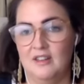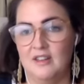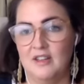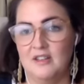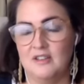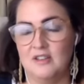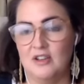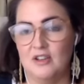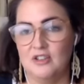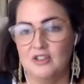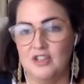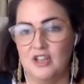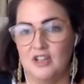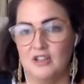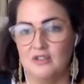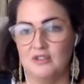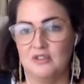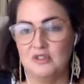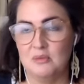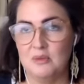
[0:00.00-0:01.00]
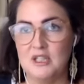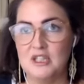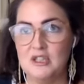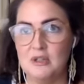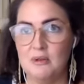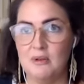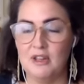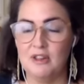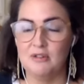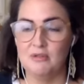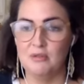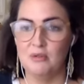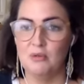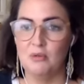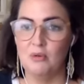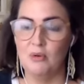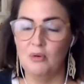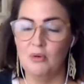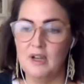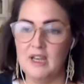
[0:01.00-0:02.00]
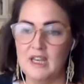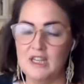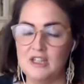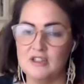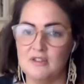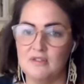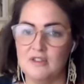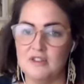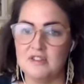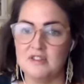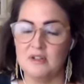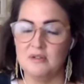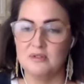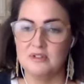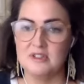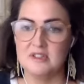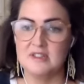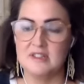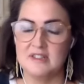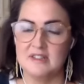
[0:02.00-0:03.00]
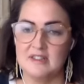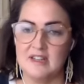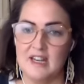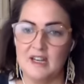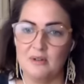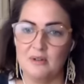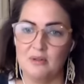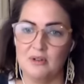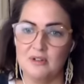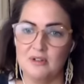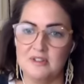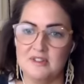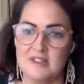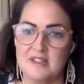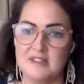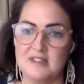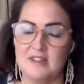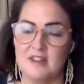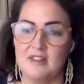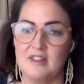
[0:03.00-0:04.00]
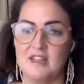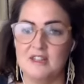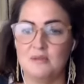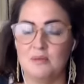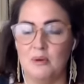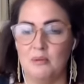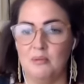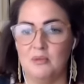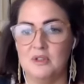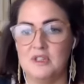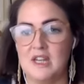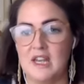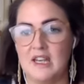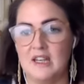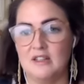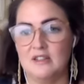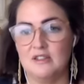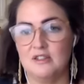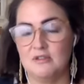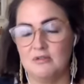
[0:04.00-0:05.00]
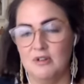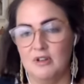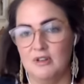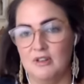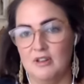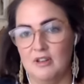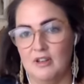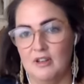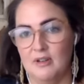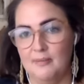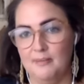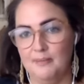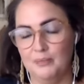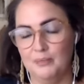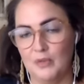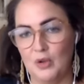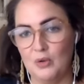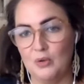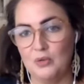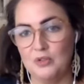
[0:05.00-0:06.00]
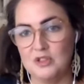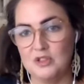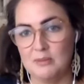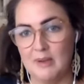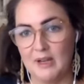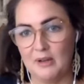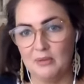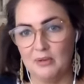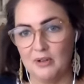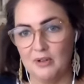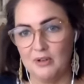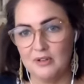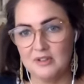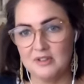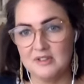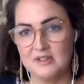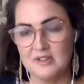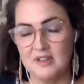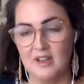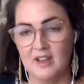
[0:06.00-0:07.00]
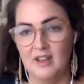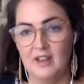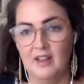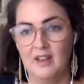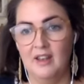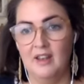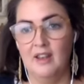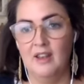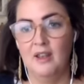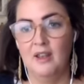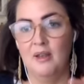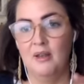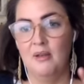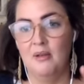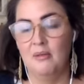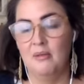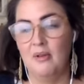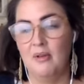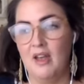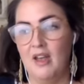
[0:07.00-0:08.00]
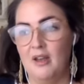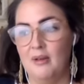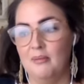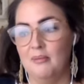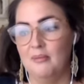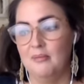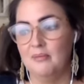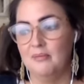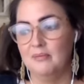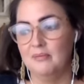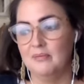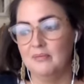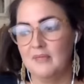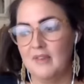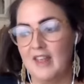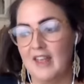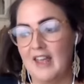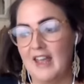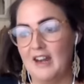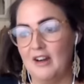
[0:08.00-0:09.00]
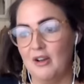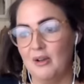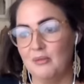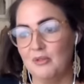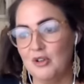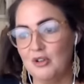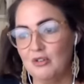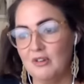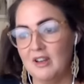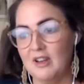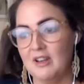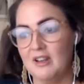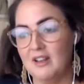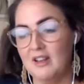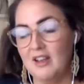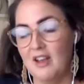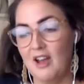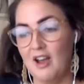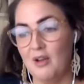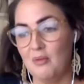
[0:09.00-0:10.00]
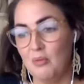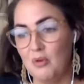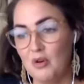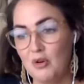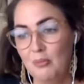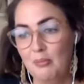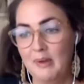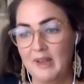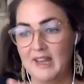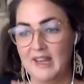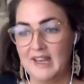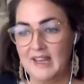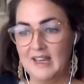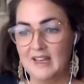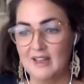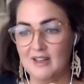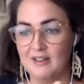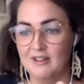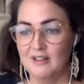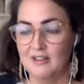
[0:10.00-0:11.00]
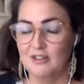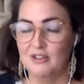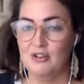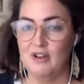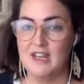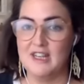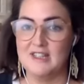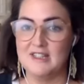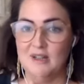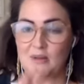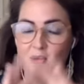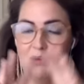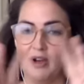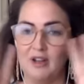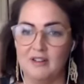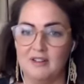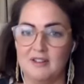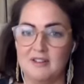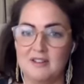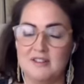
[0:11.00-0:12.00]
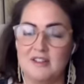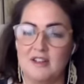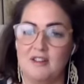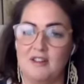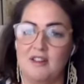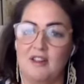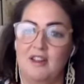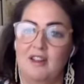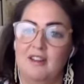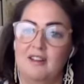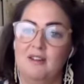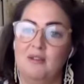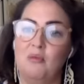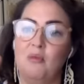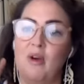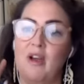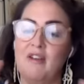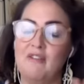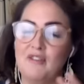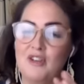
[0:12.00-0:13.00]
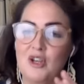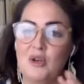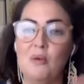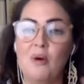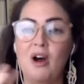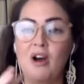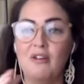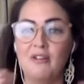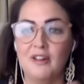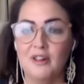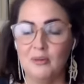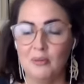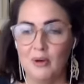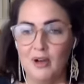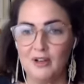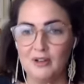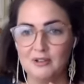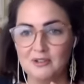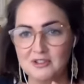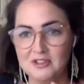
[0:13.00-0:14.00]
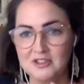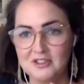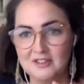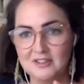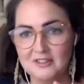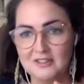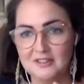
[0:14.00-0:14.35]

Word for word: those art journals. So we do it through each of the solstices and equinoxes. So this one will take us through the autumn equinox. Um, and I'm cre- I will be creating one so that wherever you are in the world,